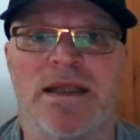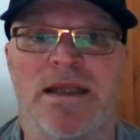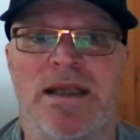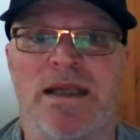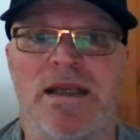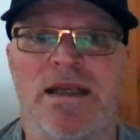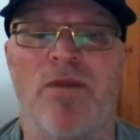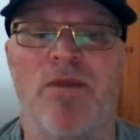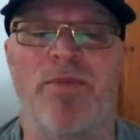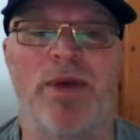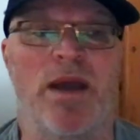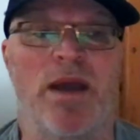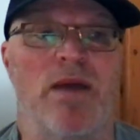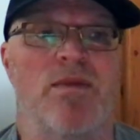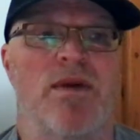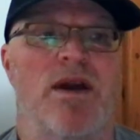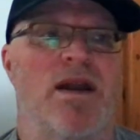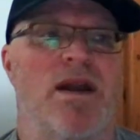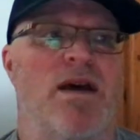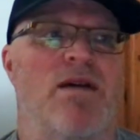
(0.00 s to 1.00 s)
You'll pick
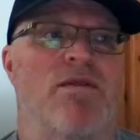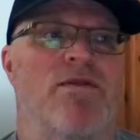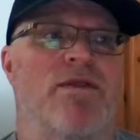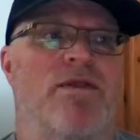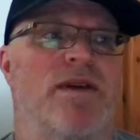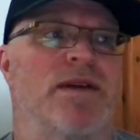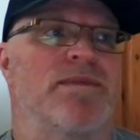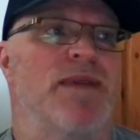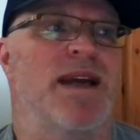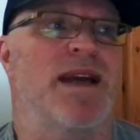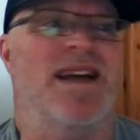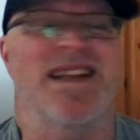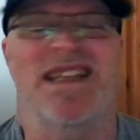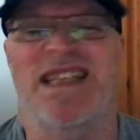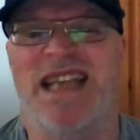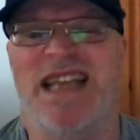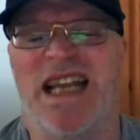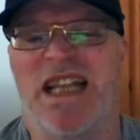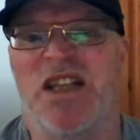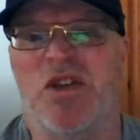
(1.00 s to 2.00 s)
one up for about
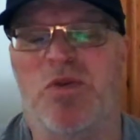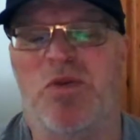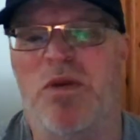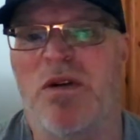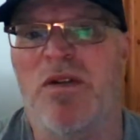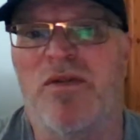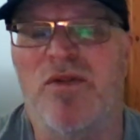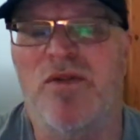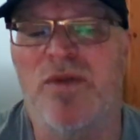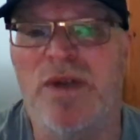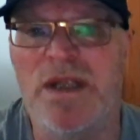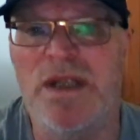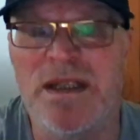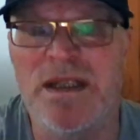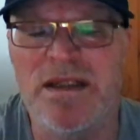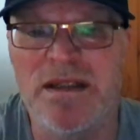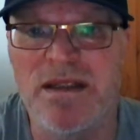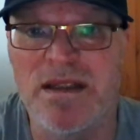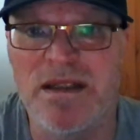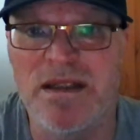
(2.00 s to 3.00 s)
10, 12 quid.
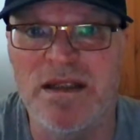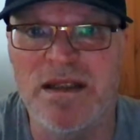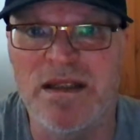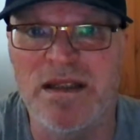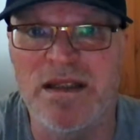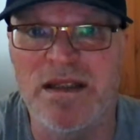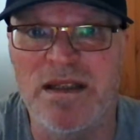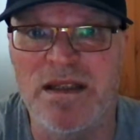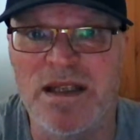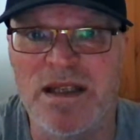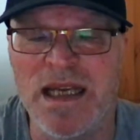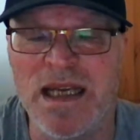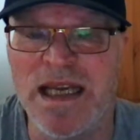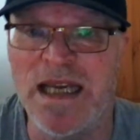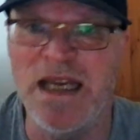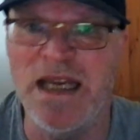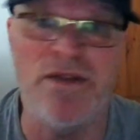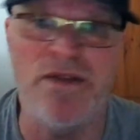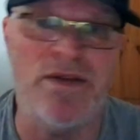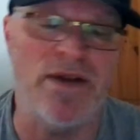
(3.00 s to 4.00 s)

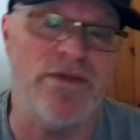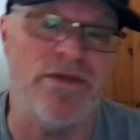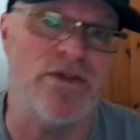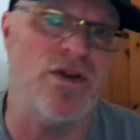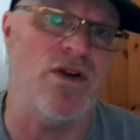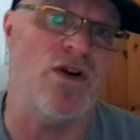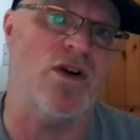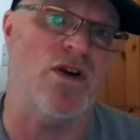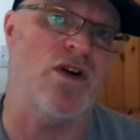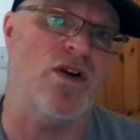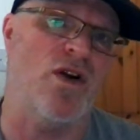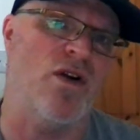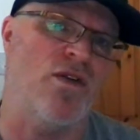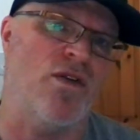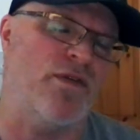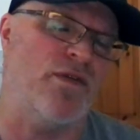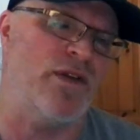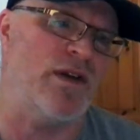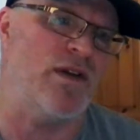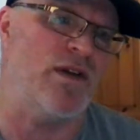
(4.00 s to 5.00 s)
If you haven't got a
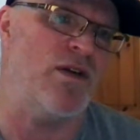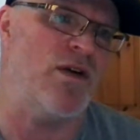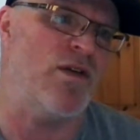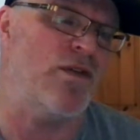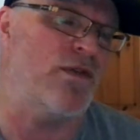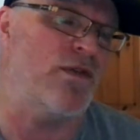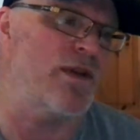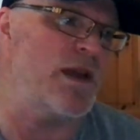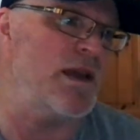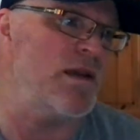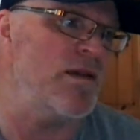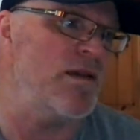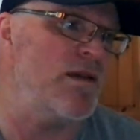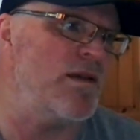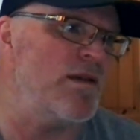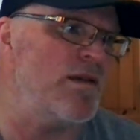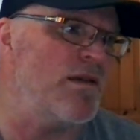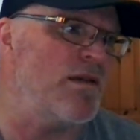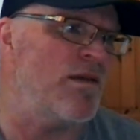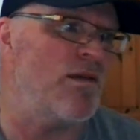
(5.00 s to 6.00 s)
coffee
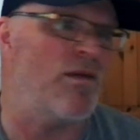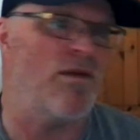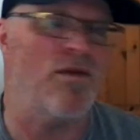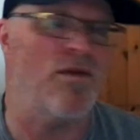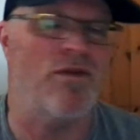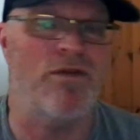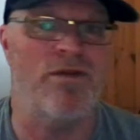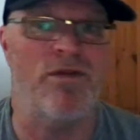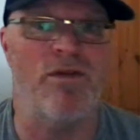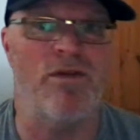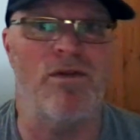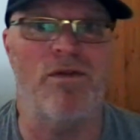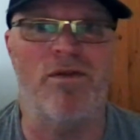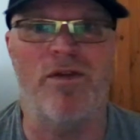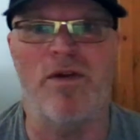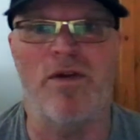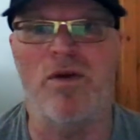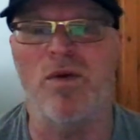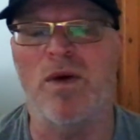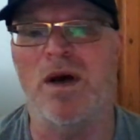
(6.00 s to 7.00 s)

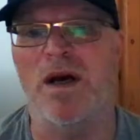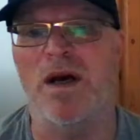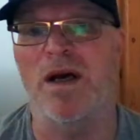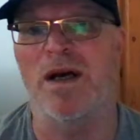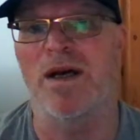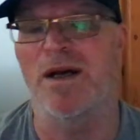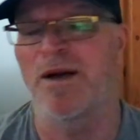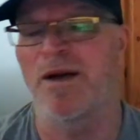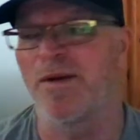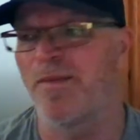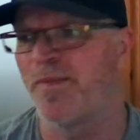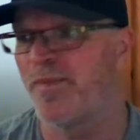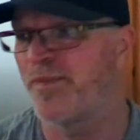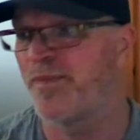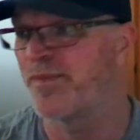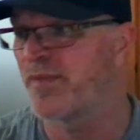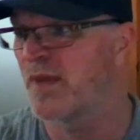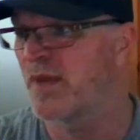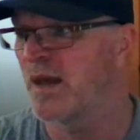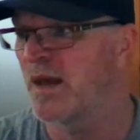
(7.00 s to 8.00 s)
filter
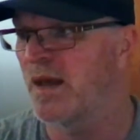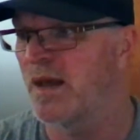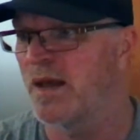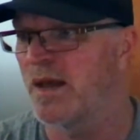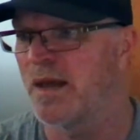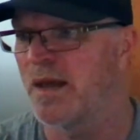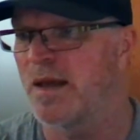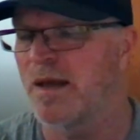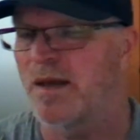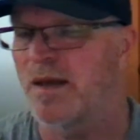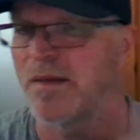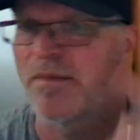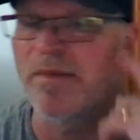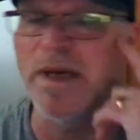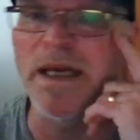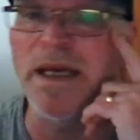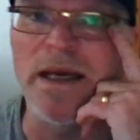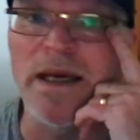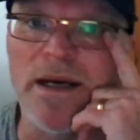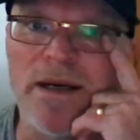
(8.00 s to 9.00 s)

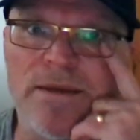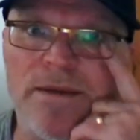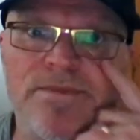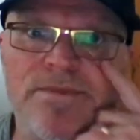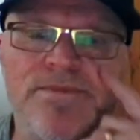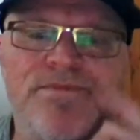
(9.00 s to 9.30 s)
maker,